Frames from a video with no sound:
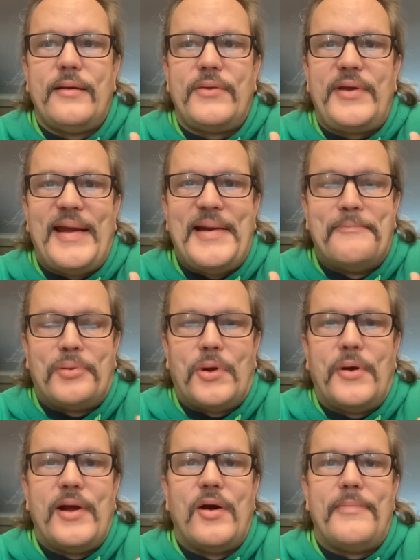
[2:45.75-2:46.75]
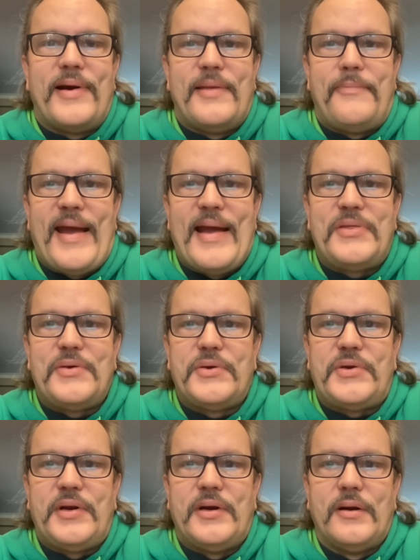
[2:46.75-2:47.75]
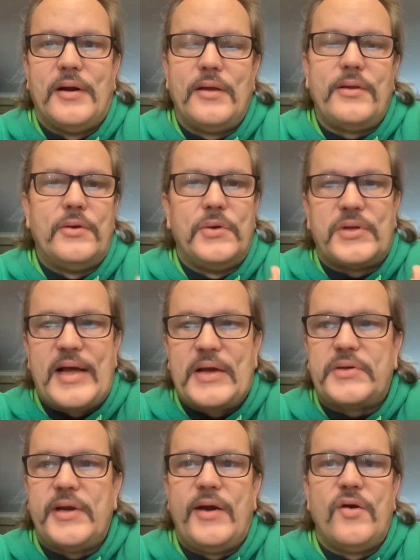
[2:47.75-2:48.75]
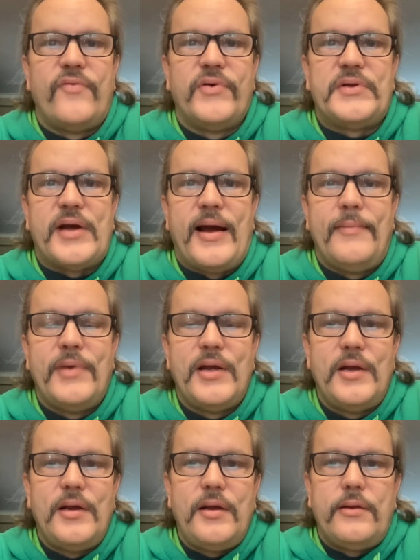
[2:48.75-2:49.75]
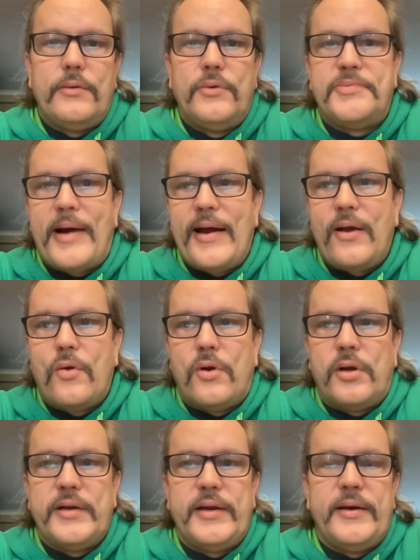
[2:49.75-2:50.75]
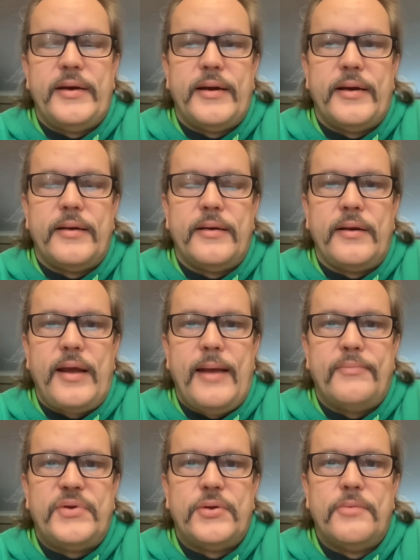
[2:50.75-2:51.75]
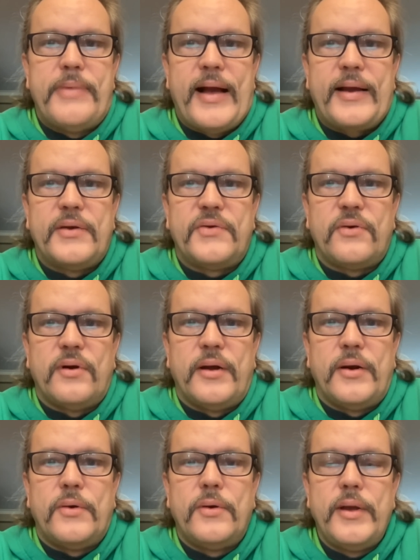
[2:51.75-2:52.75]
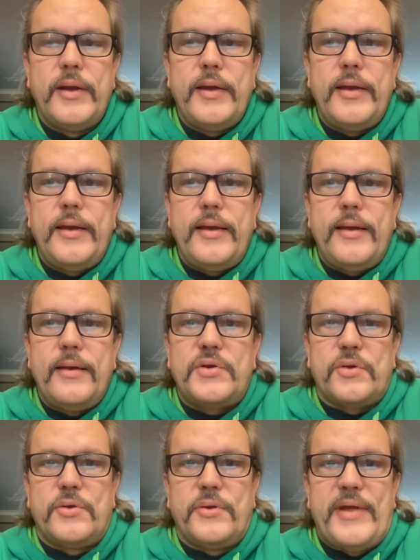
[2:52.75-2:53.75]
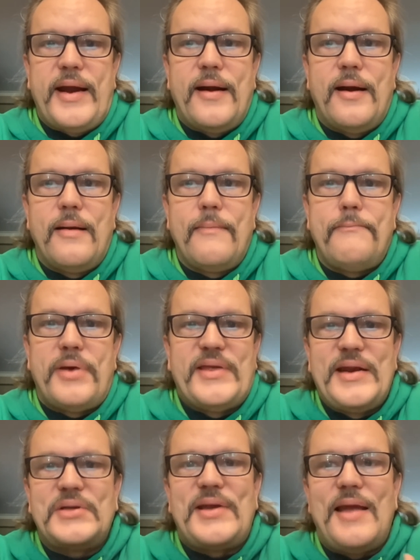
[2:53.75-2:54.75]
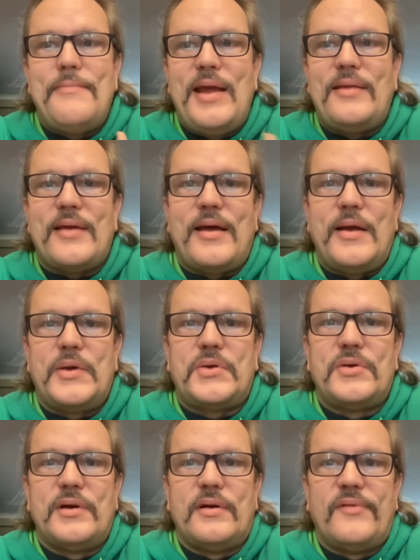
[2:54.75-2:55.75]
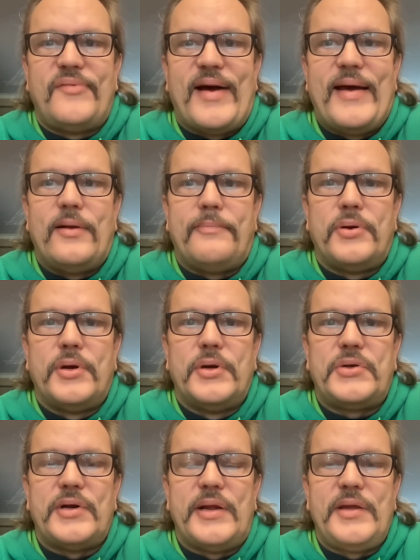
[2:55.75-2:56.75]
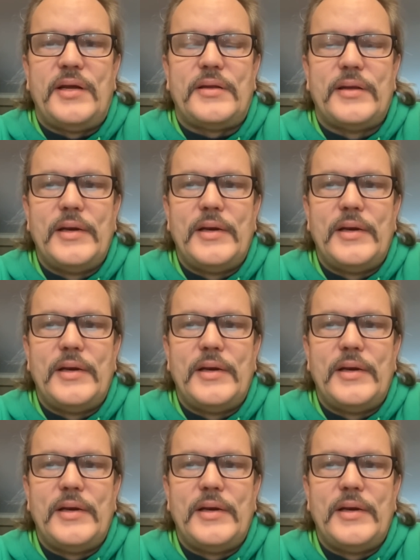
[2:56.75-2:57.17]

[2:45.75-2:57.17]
getting blown out by the Panthers here. They lose last night in overtime. They lose by a goal in game two back in Toronto. So they're there, but they just can't make that extra final push. And I think